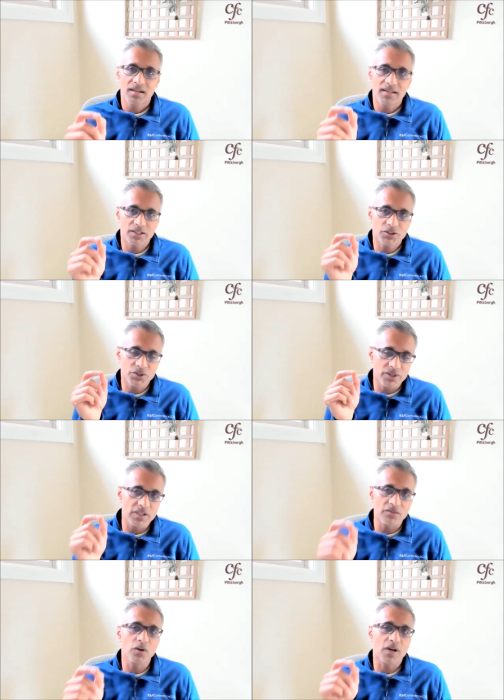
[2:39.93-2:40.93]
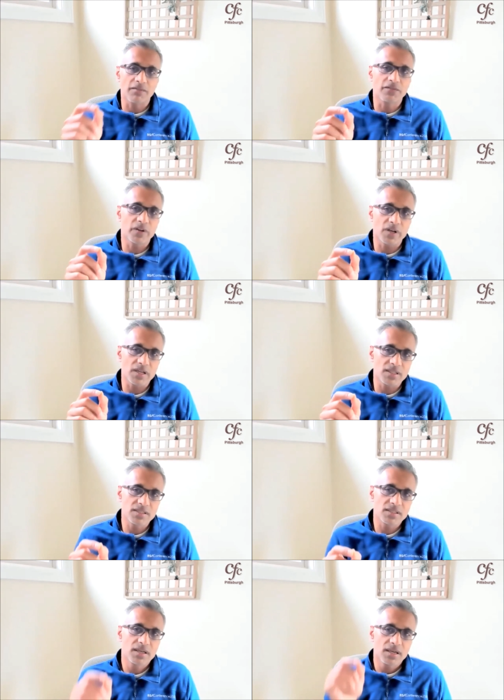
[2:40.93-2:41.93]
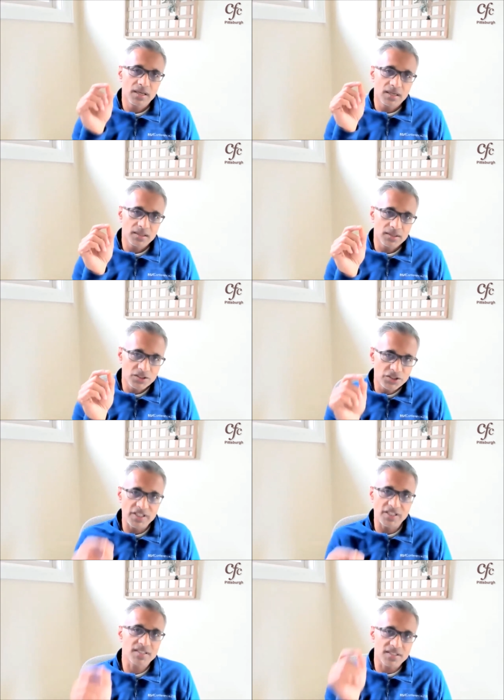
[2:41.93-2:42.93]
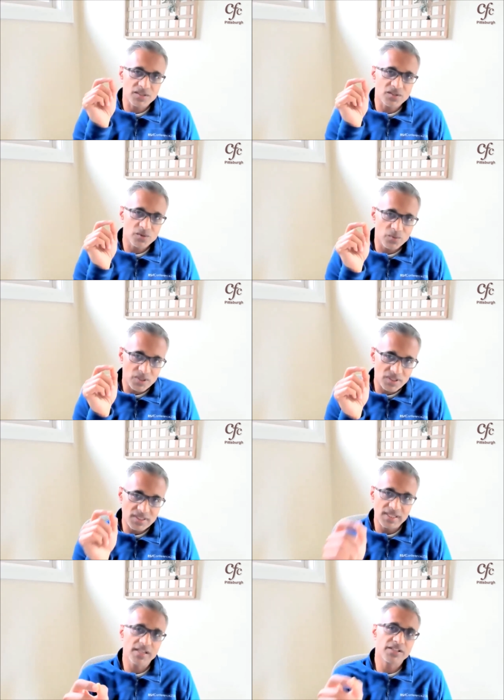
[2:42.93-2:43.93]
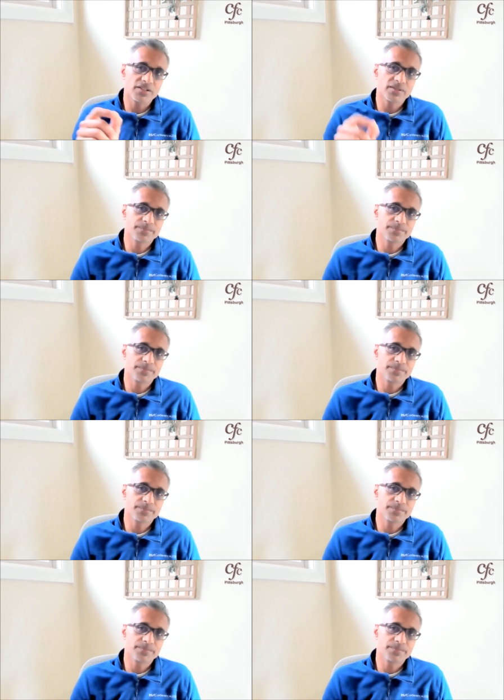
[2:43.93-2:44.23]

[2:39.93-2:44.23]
that should give you comfort is Jesus was a teenager.